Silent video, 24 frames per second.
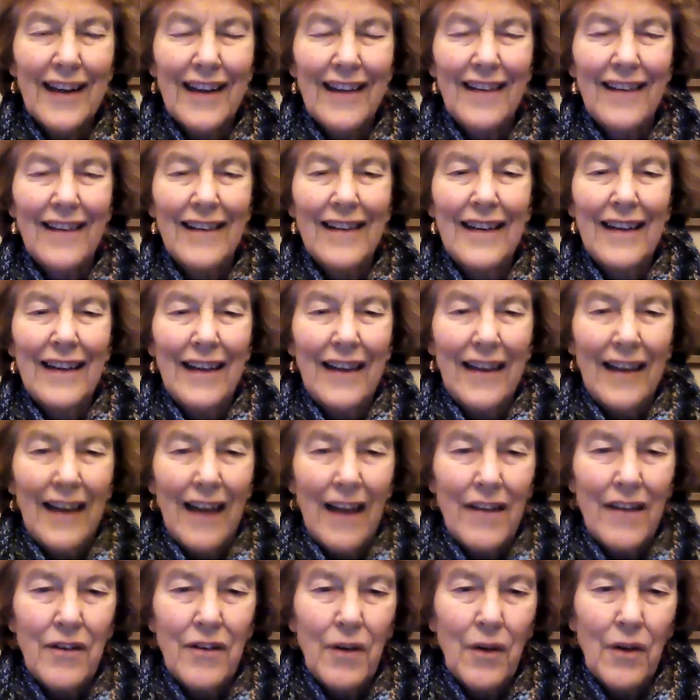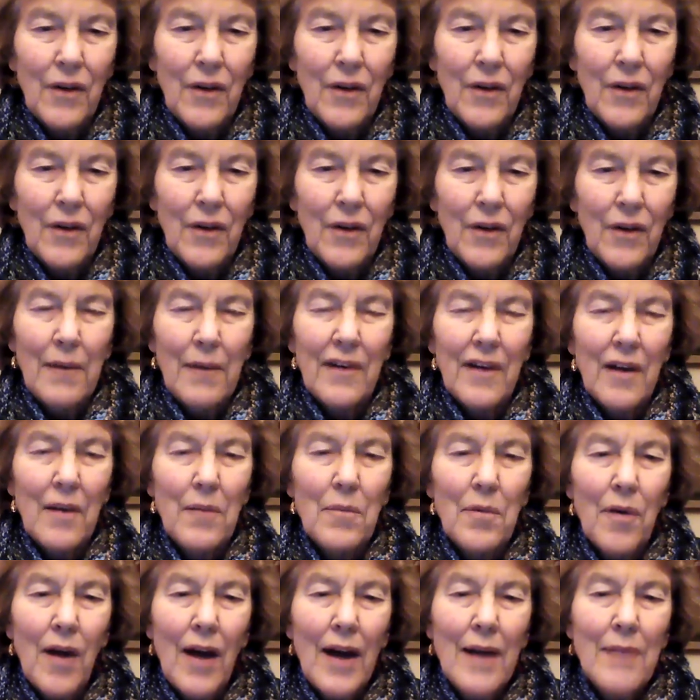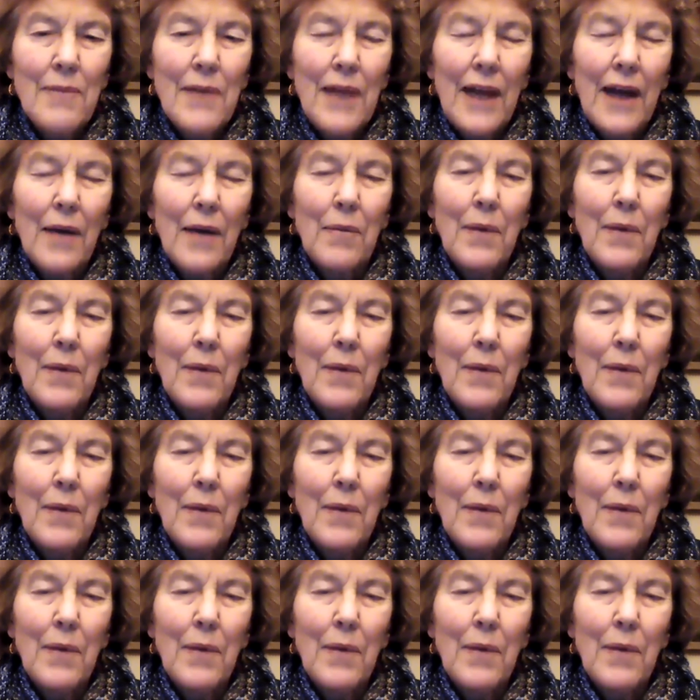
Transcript: And as you know, it's on Amazon Prime now.